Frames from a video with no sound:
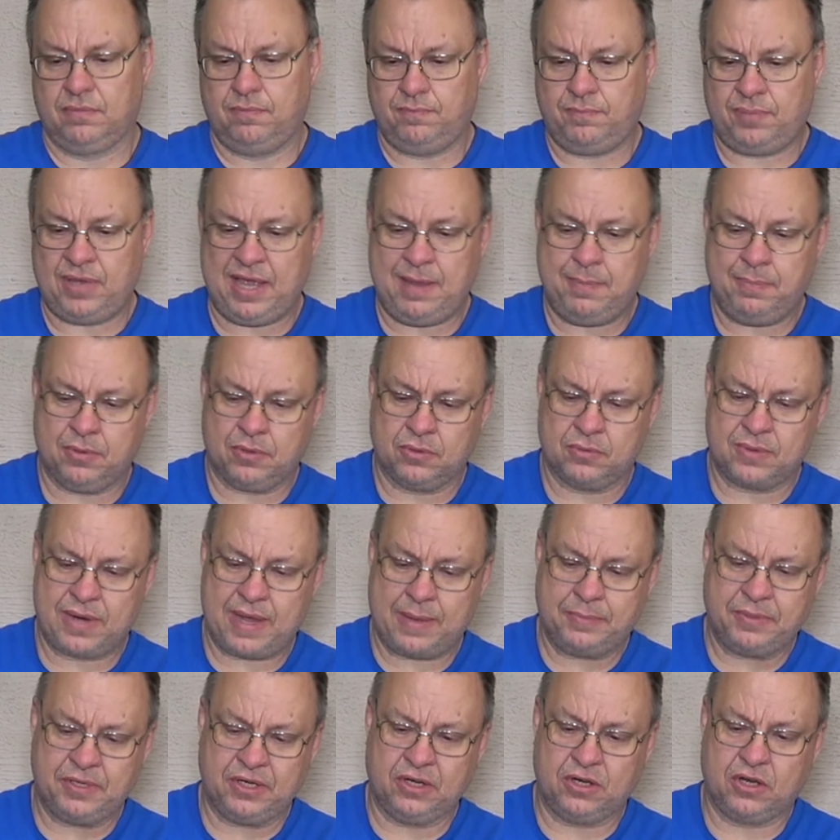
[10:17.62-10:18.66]
paper
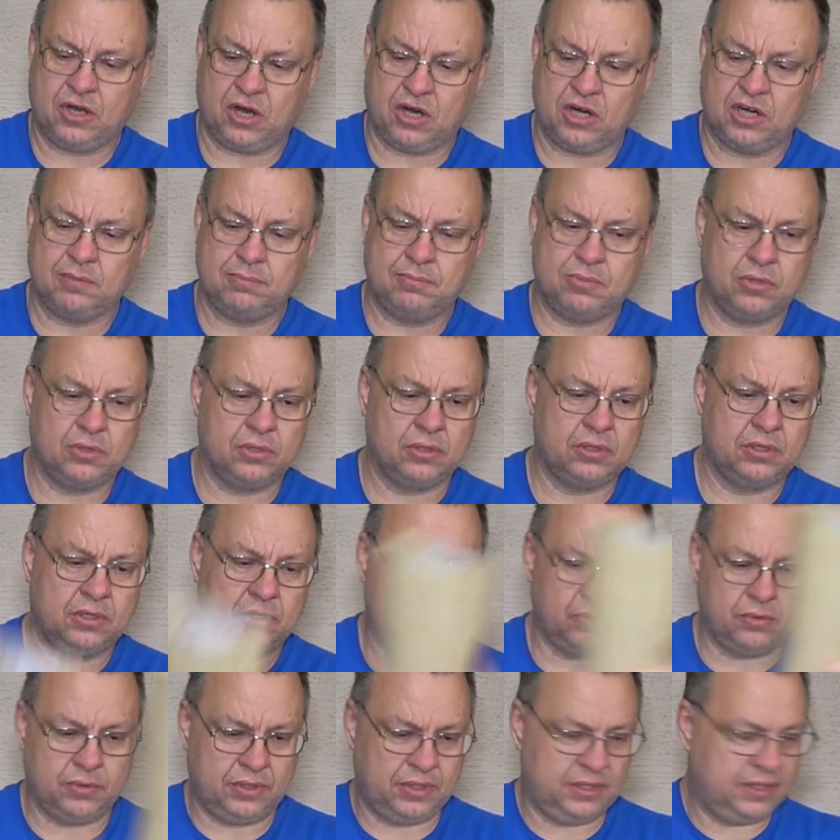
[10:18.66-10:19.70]
wrapped in cardboard
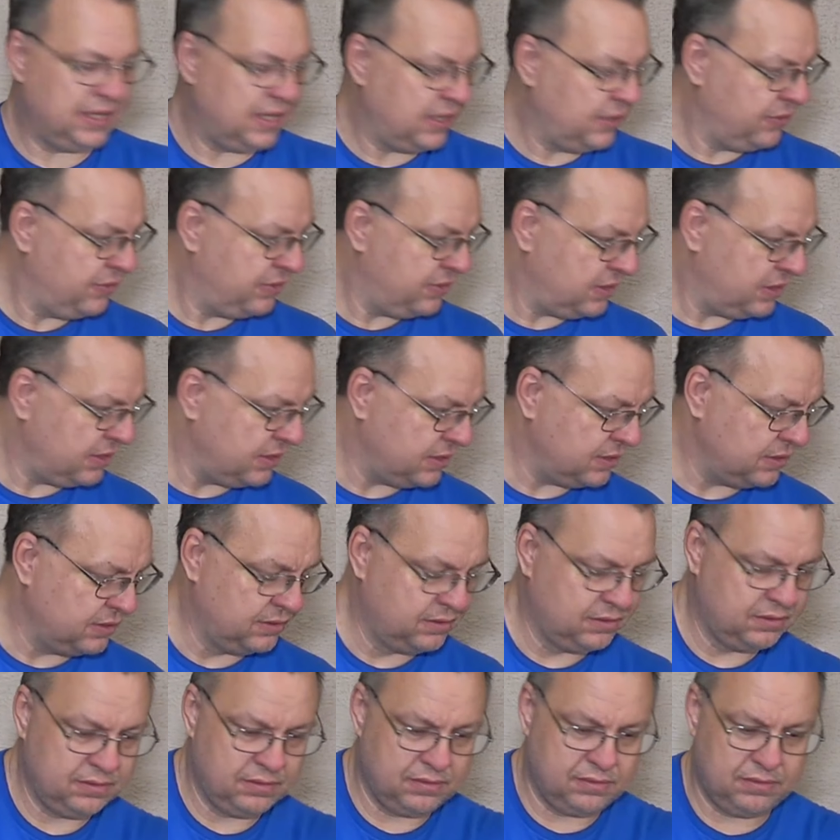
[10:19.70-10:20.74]
going down the
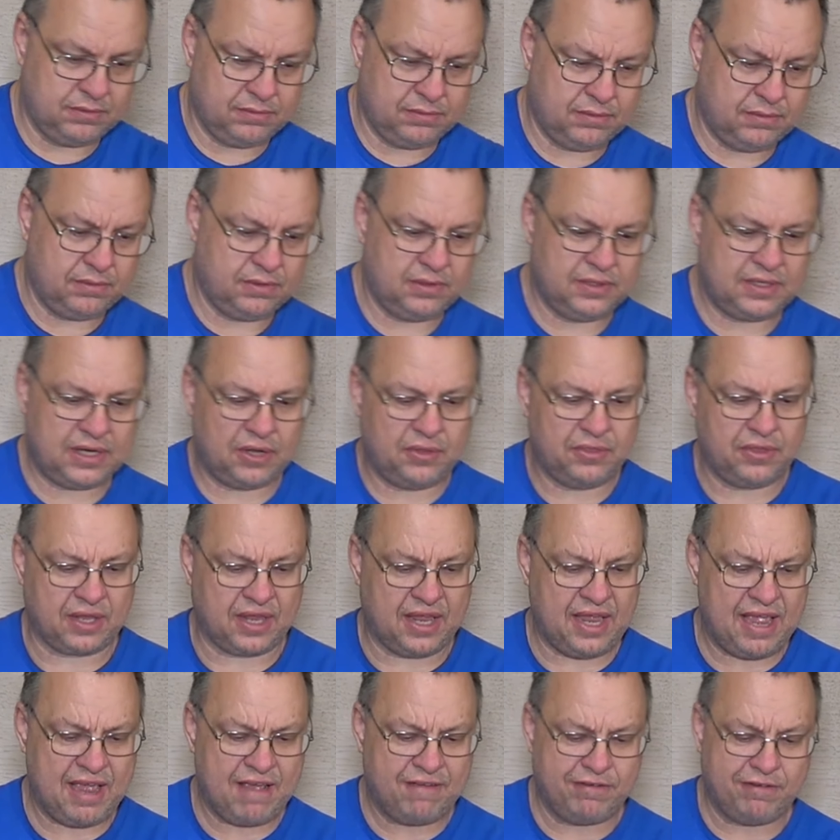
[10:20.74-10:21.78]

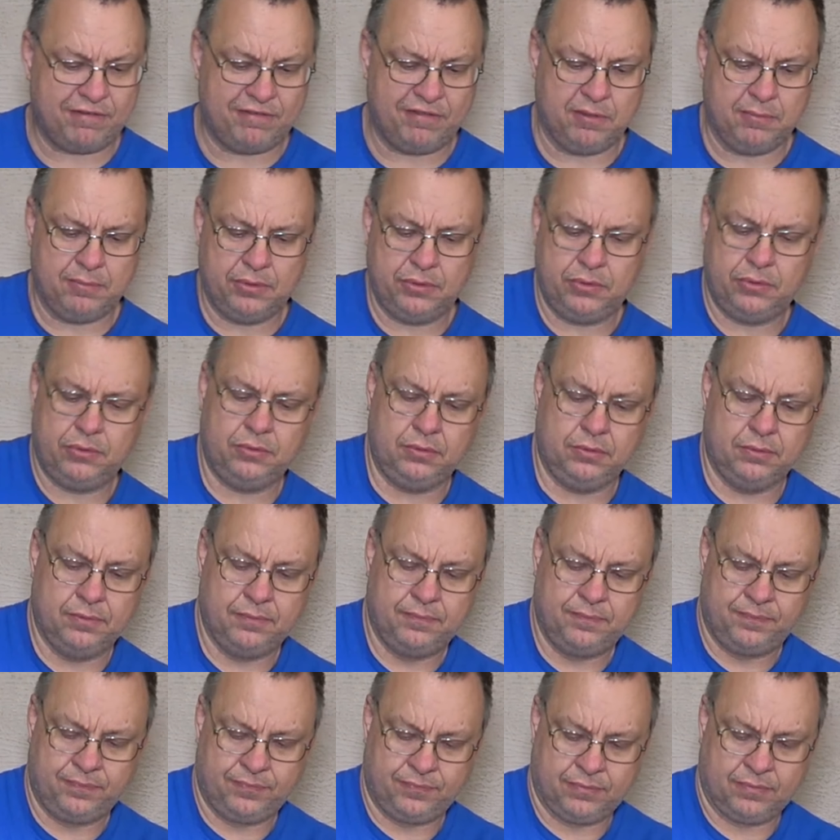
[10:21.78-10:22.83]
calf of the boot.
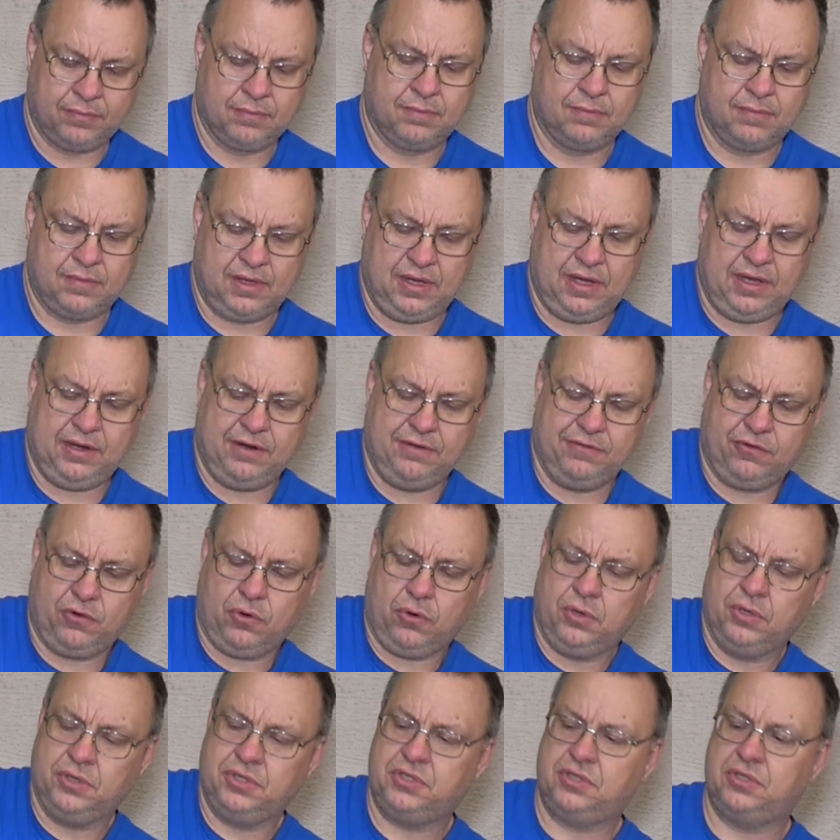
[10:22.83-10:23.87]
And of
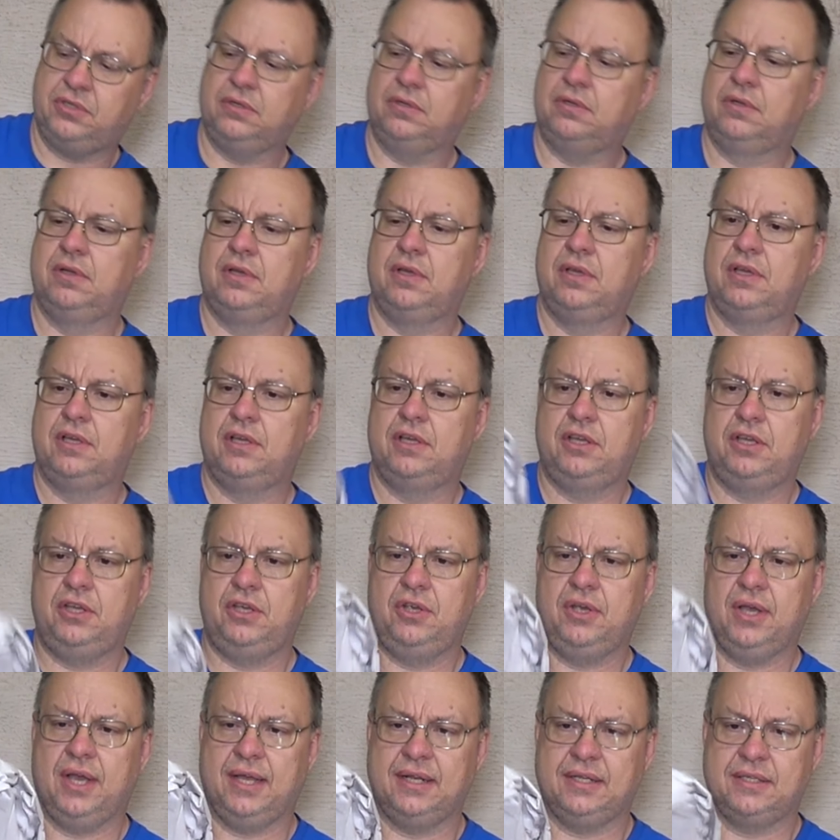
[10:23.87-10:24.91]
course, you
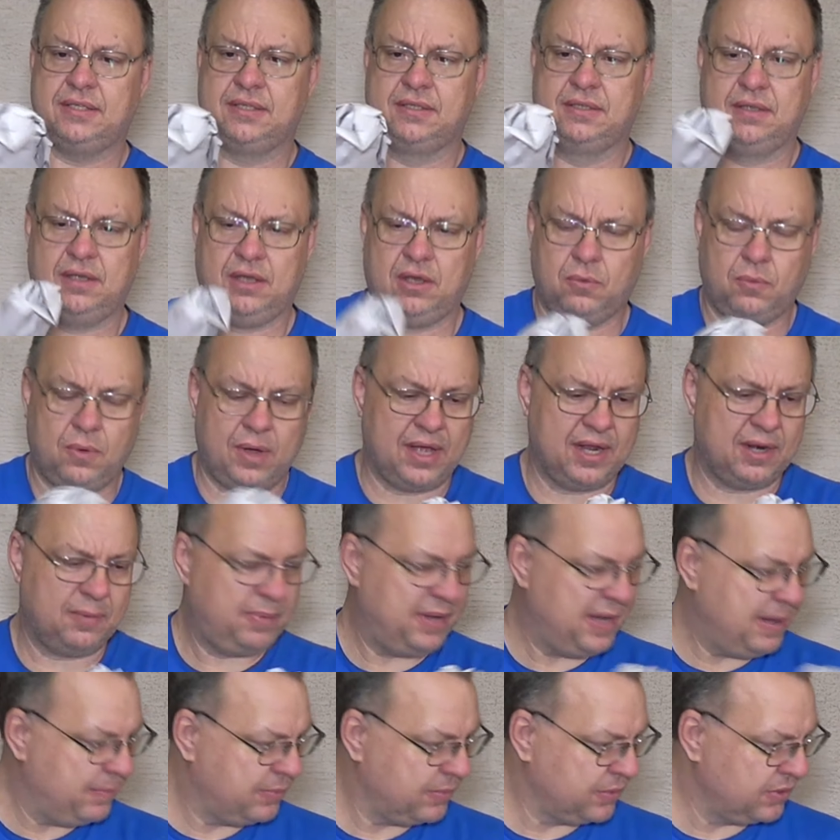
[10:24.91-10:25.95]
got a wad of
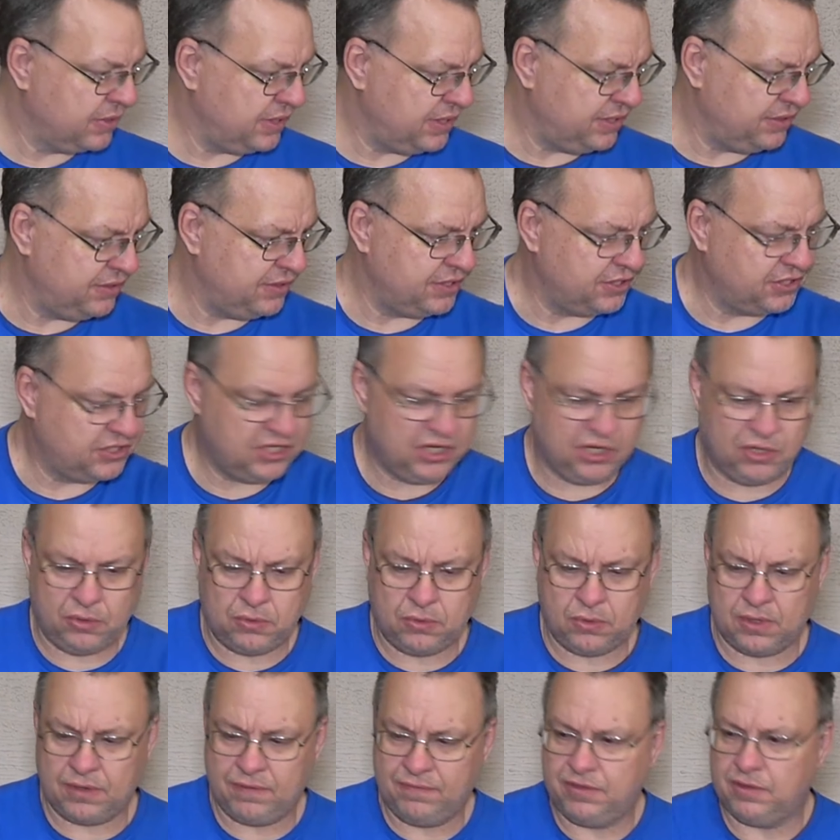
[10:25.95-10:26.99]
paper in the
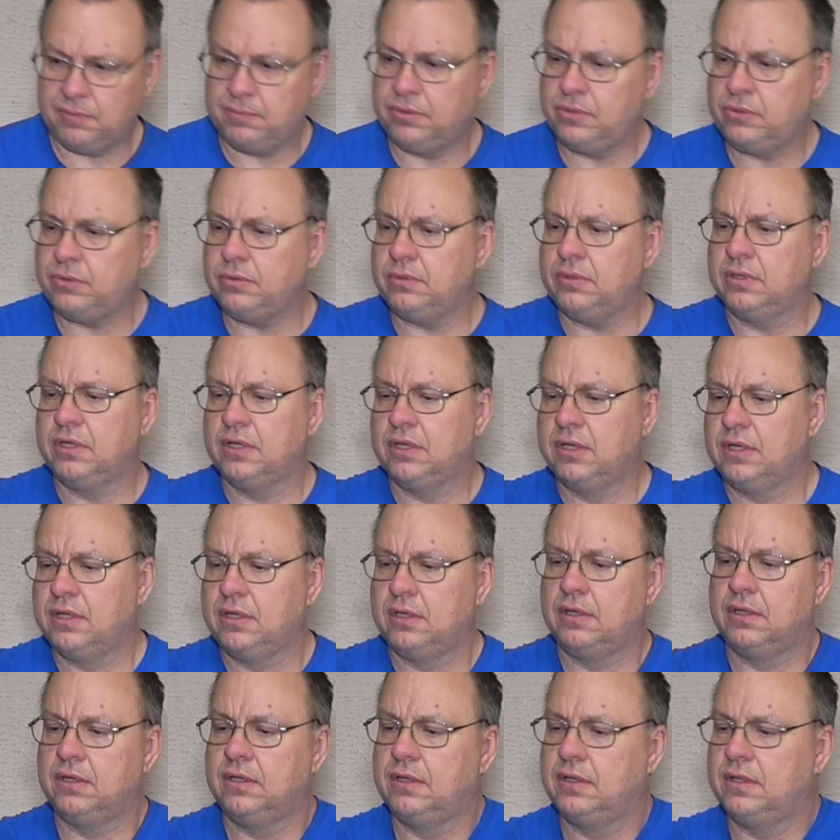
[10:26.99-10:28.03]
toe of the boot.
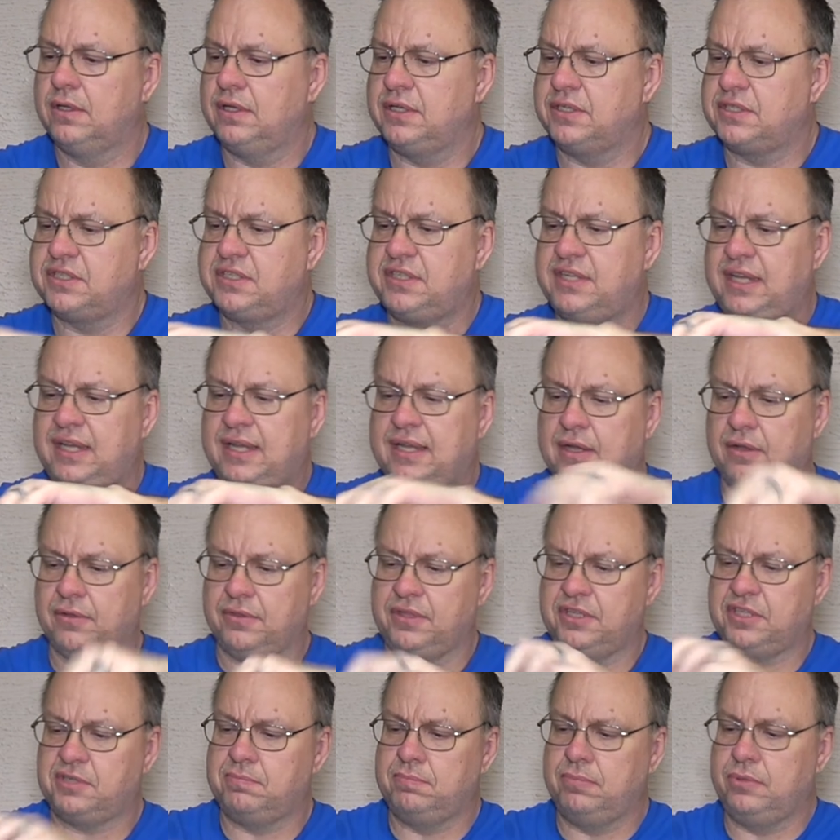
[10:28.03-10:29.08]
Let's take out
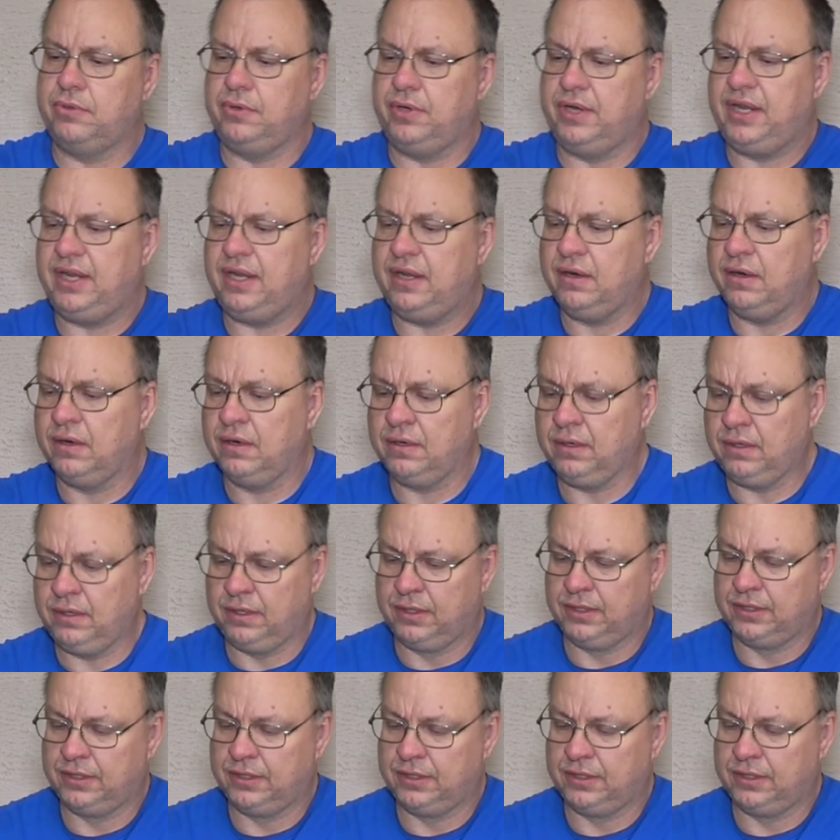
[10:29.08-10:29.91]
this boot here.